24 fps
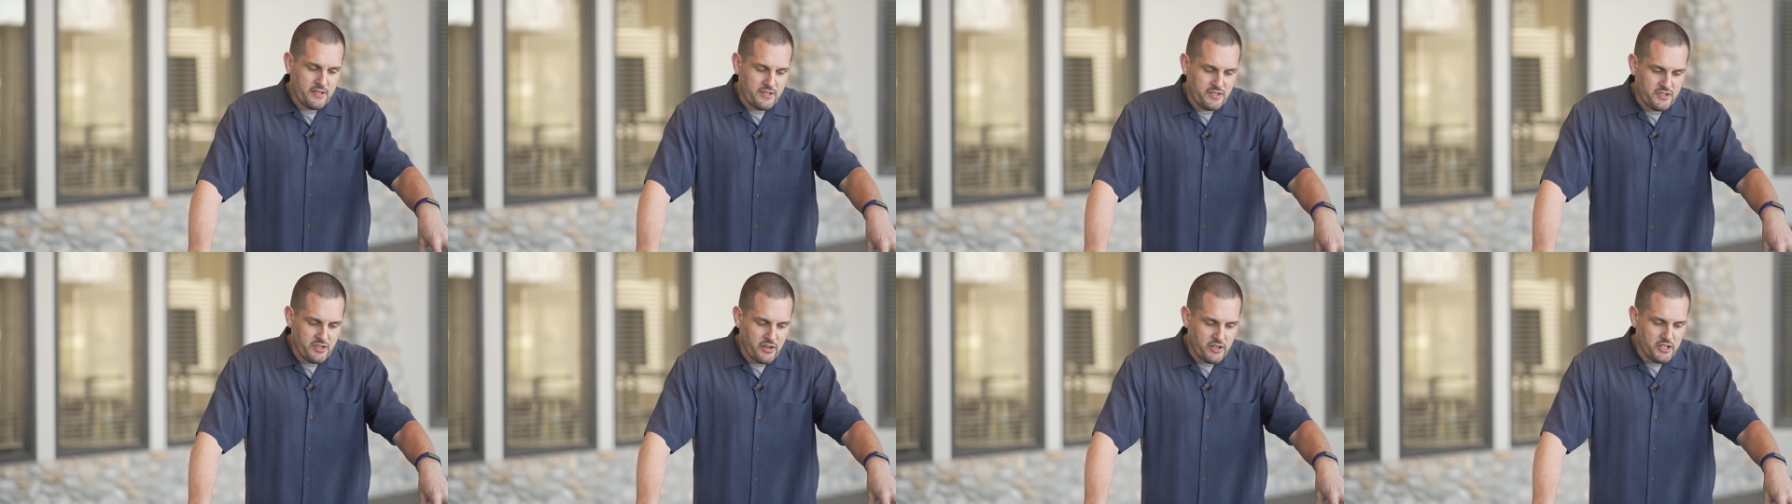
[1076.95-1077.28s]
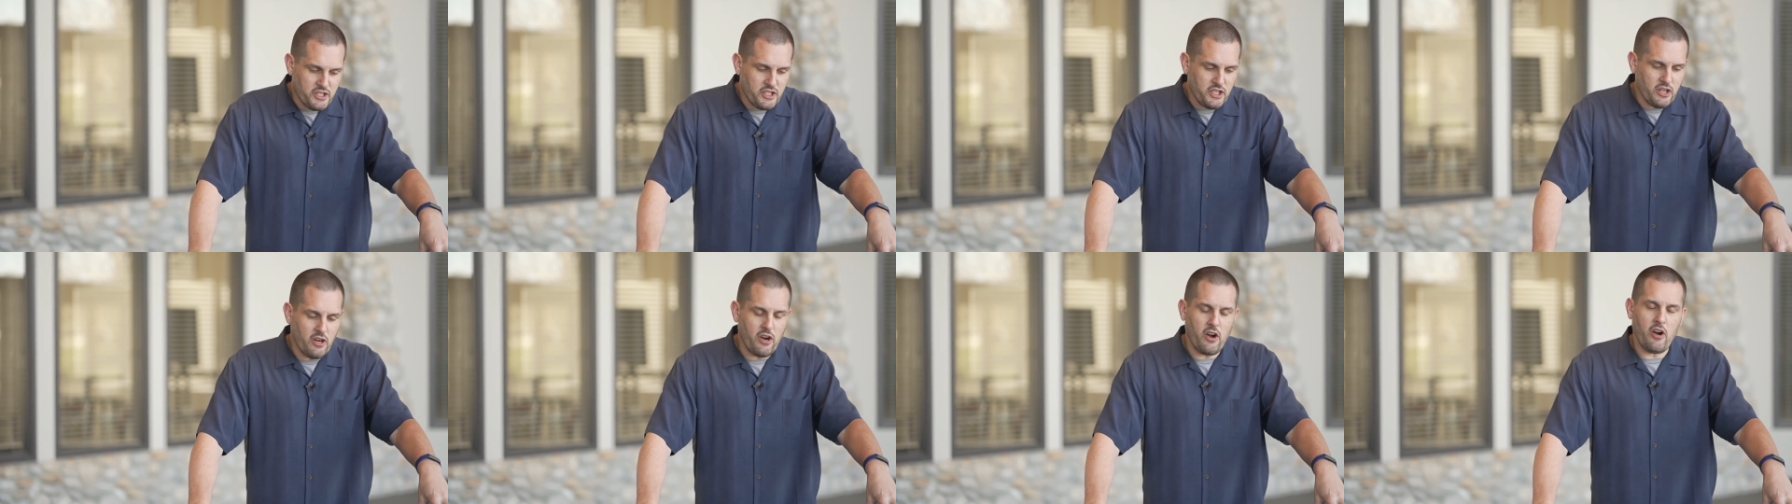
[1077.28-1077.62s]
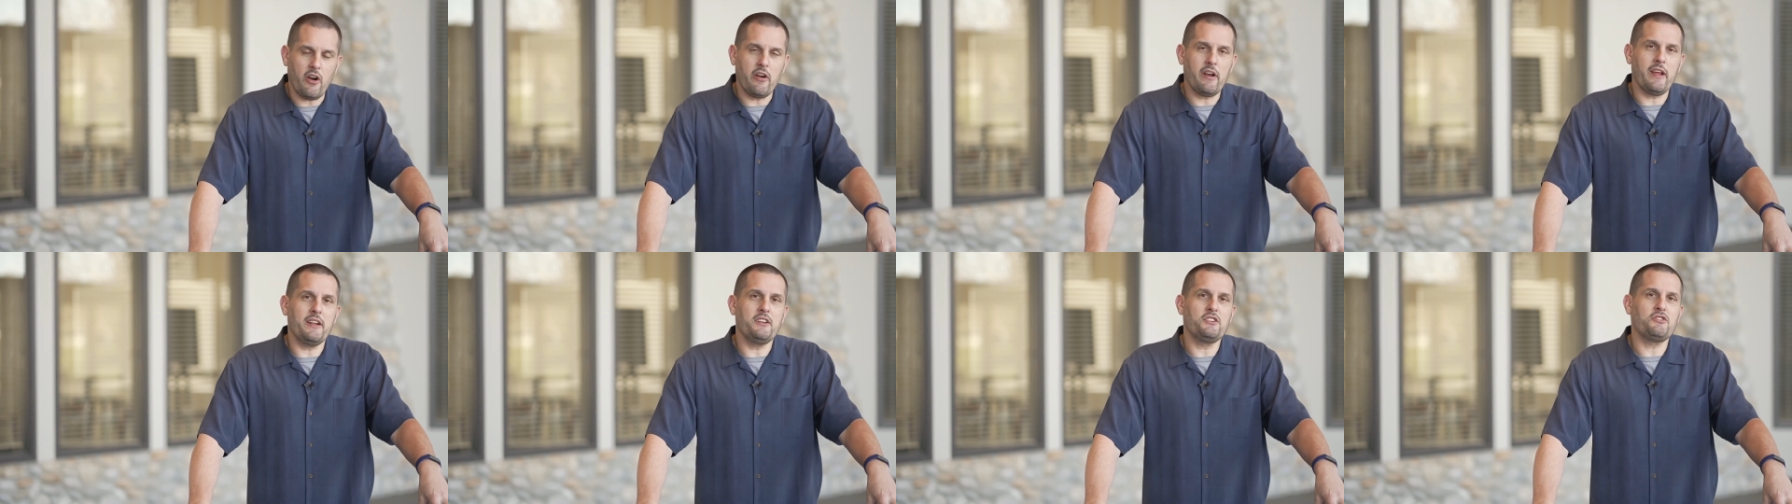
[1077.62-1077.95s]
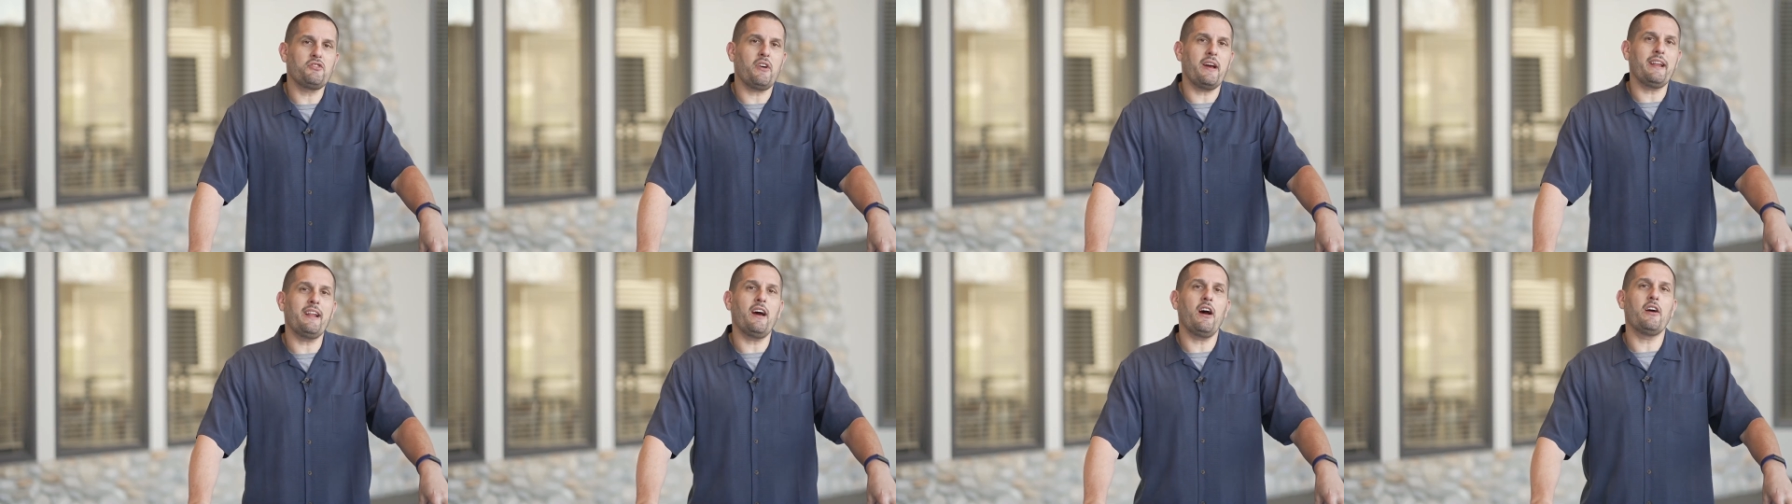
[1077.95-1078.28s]
search your heart and
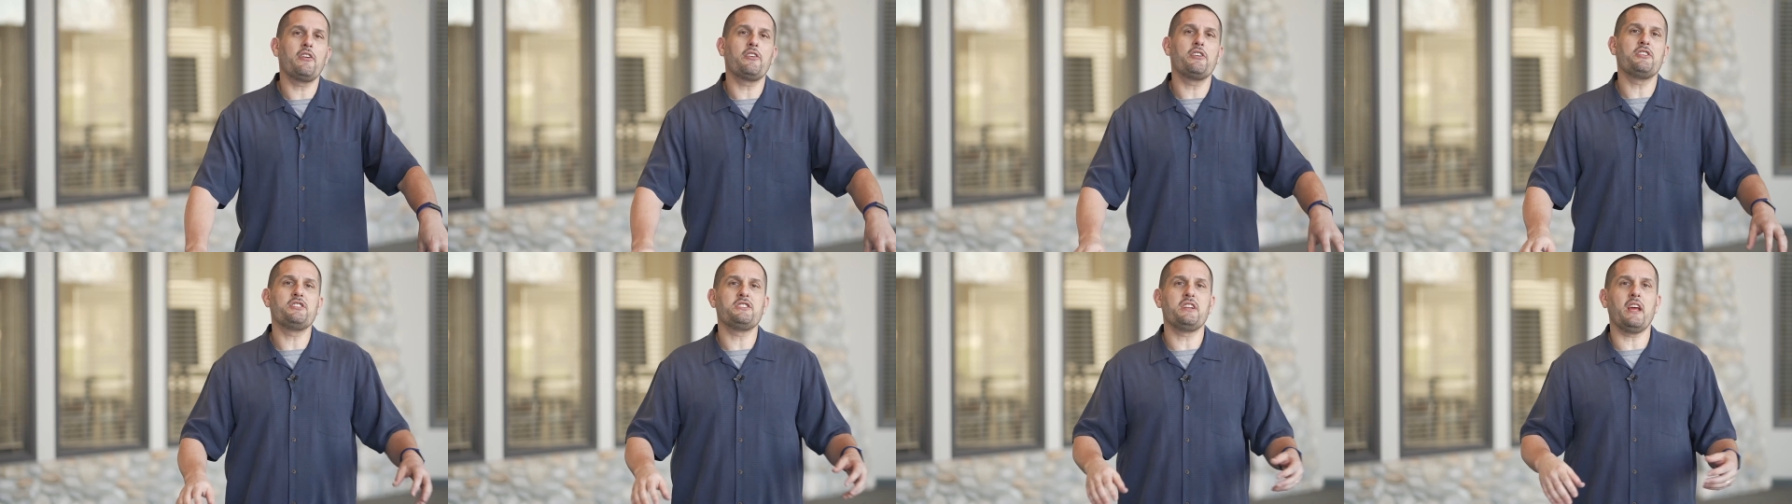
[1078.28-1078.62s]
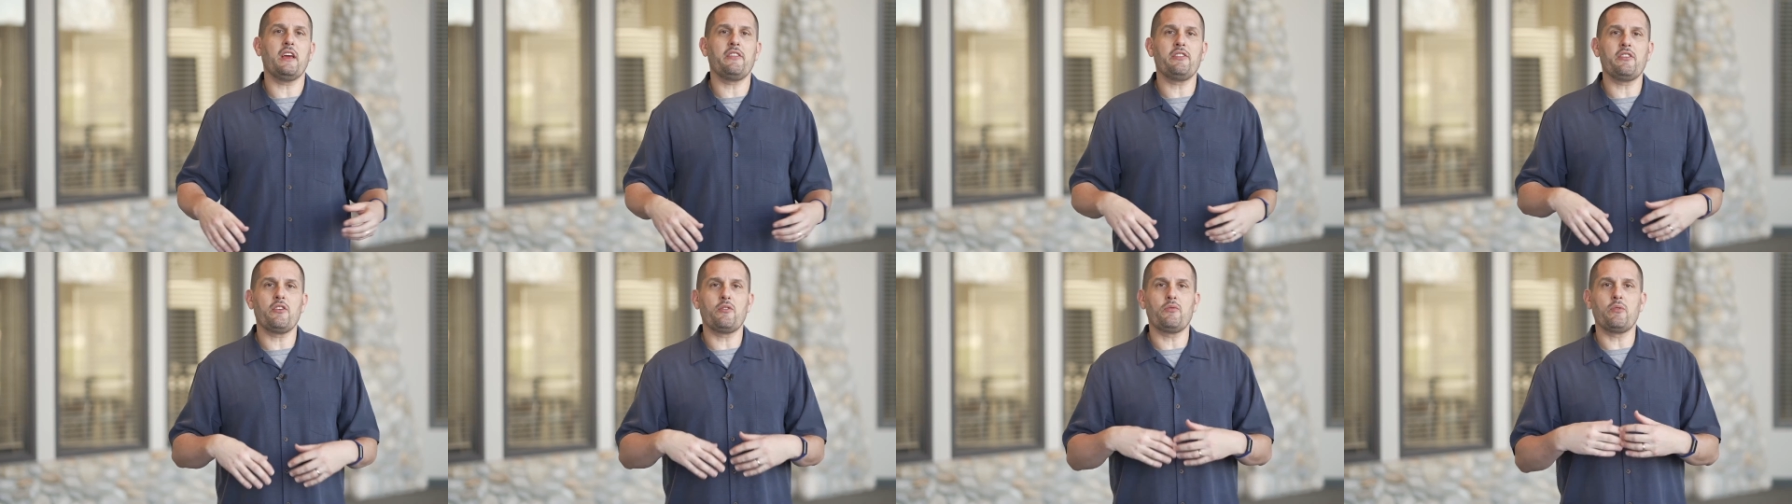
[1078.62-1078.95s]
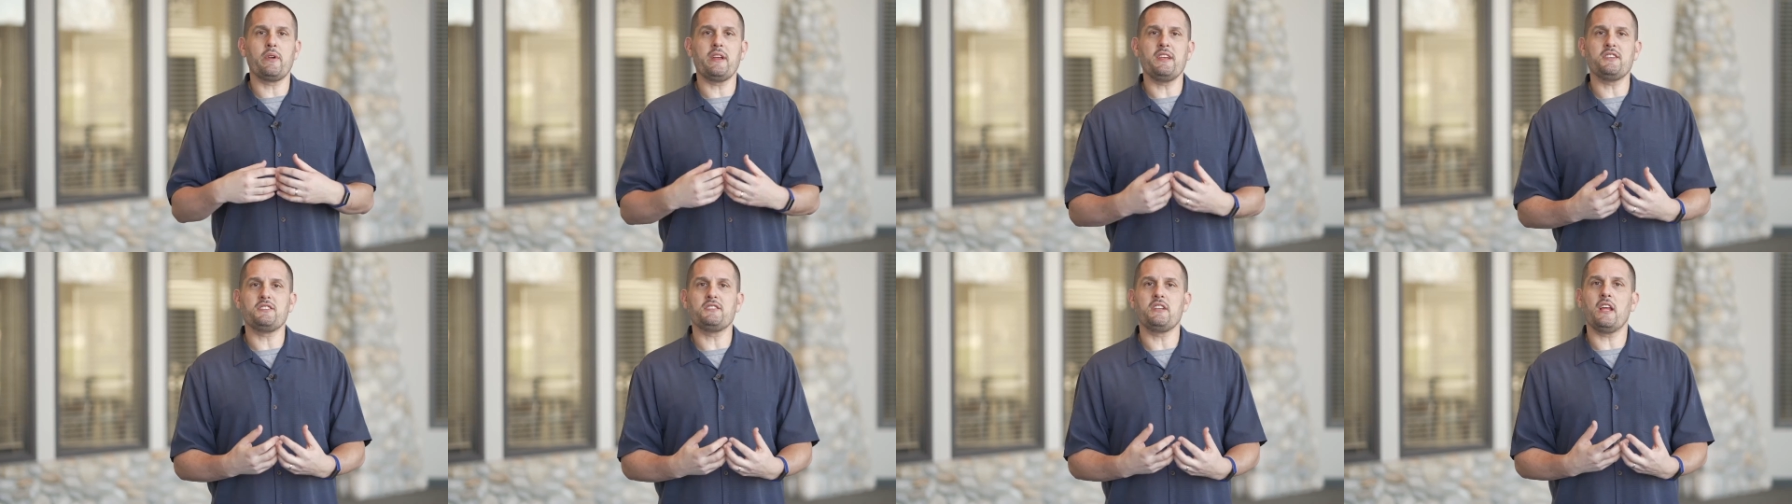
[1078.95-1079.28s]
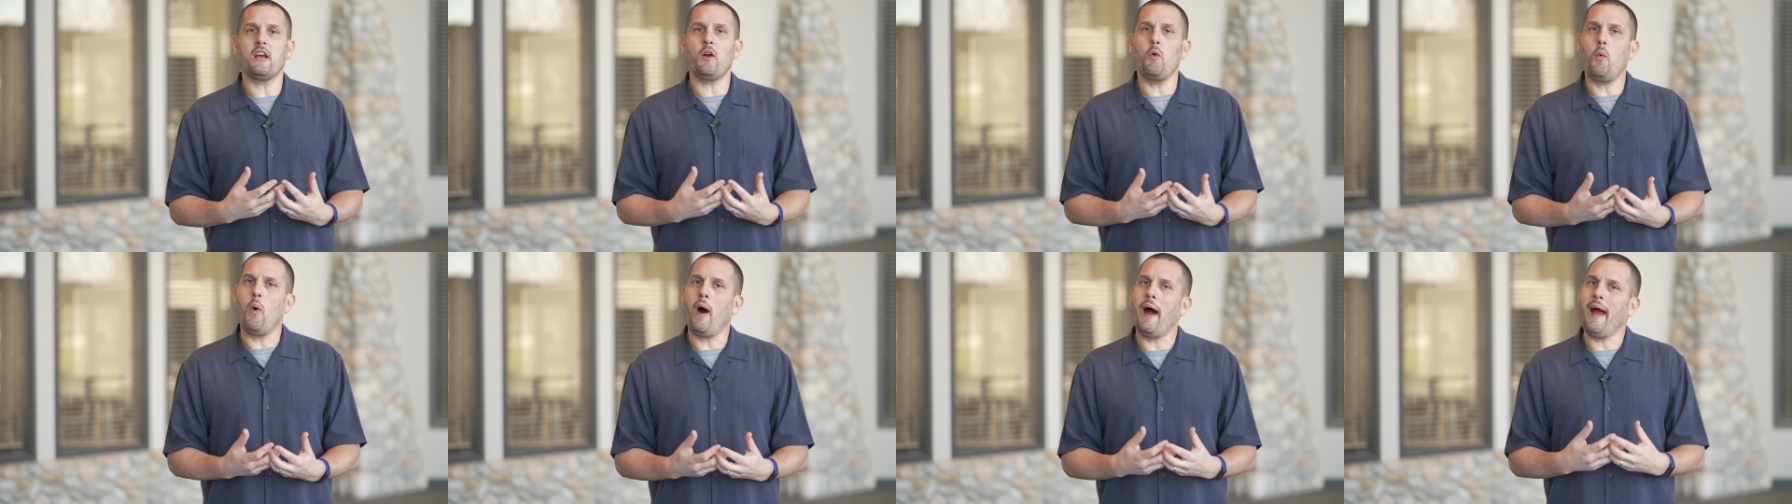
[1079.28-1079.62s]
try to understand the
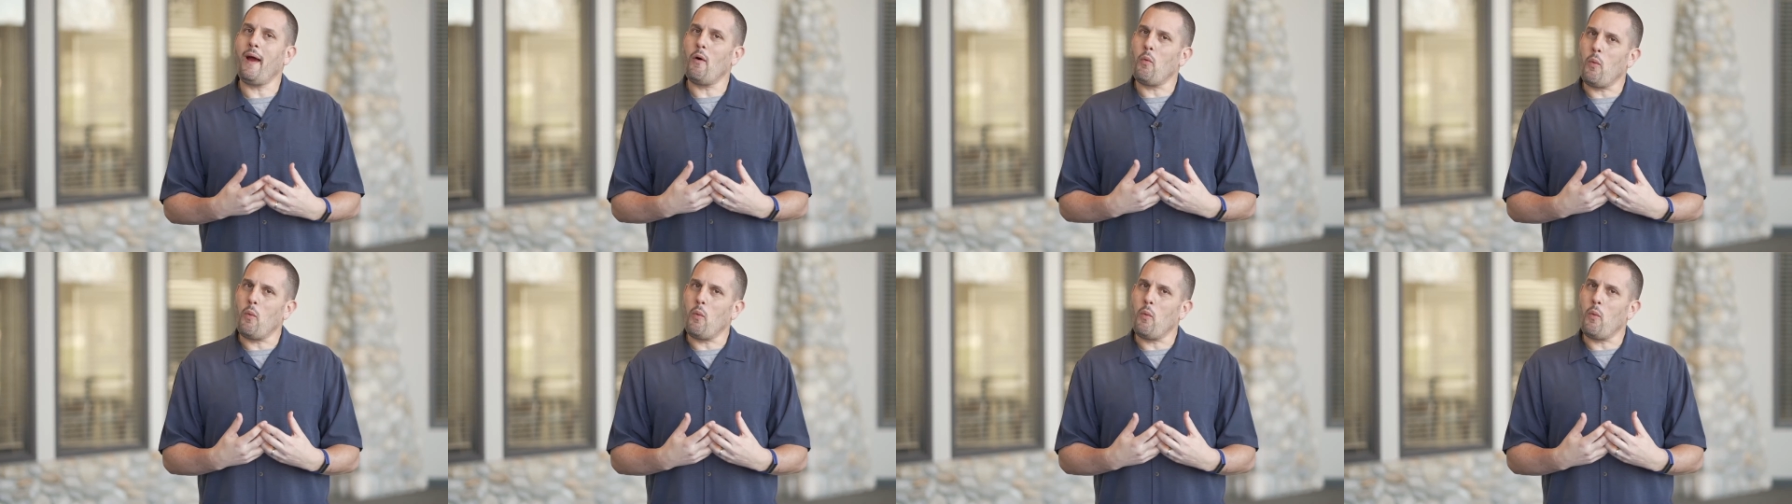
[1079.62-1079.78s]
reasoning why.